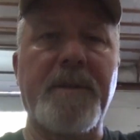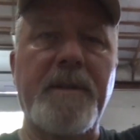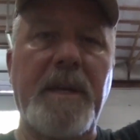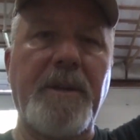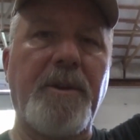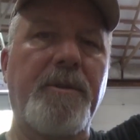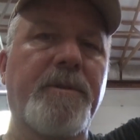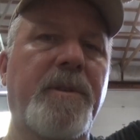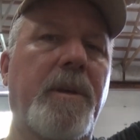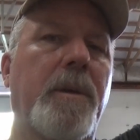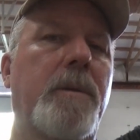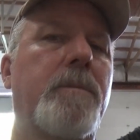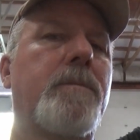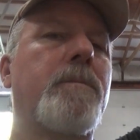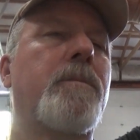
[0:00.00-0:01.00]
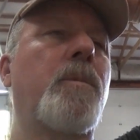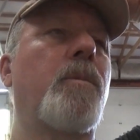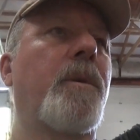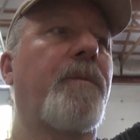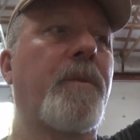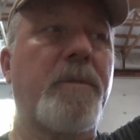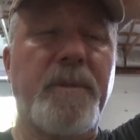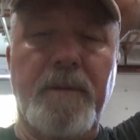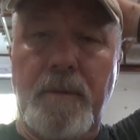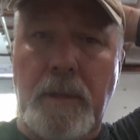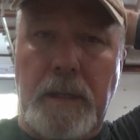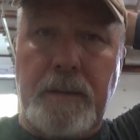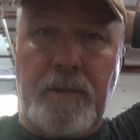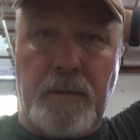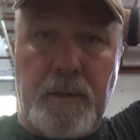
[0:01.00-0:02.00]
10 years ago when we first
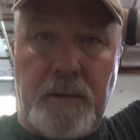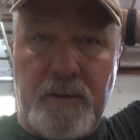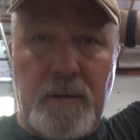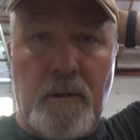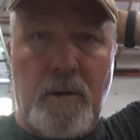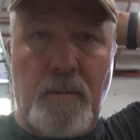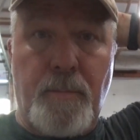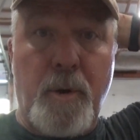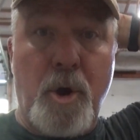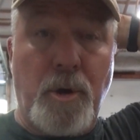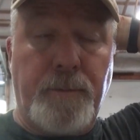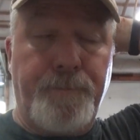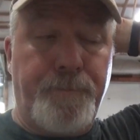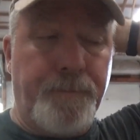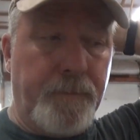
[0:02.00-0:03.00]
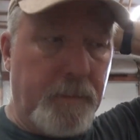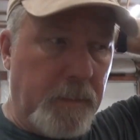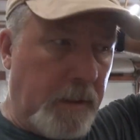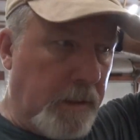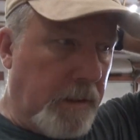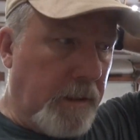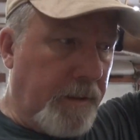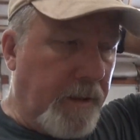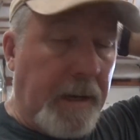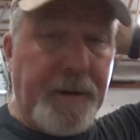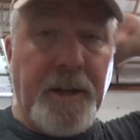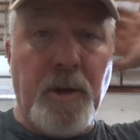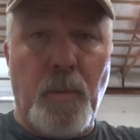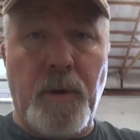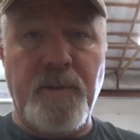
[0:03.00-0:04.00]
took this car apart. The
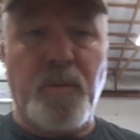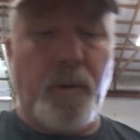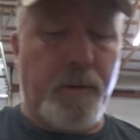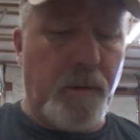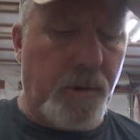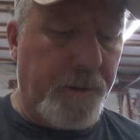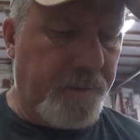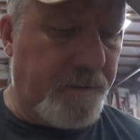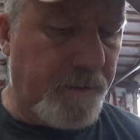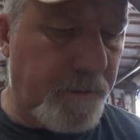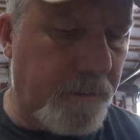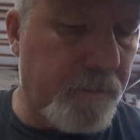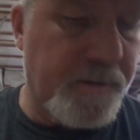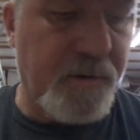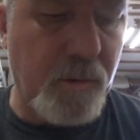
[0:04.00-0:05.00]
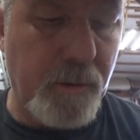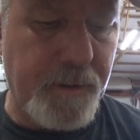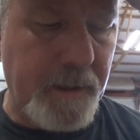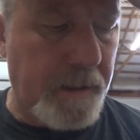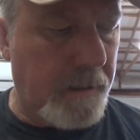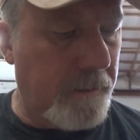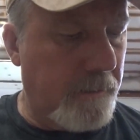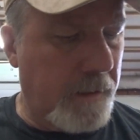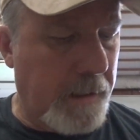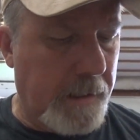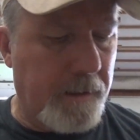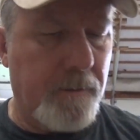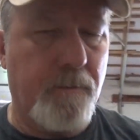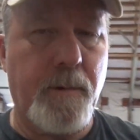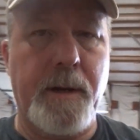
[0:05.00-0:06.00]
idea was we were going to restore it then,
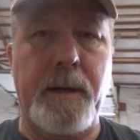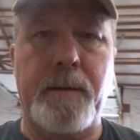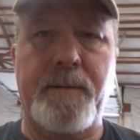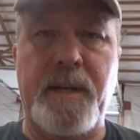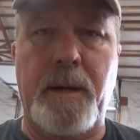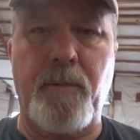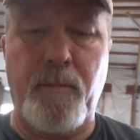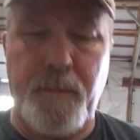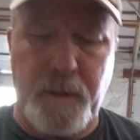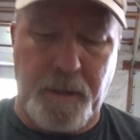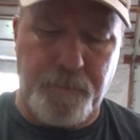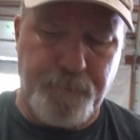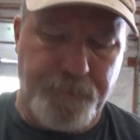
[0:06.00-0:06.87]
and ran out of time or money.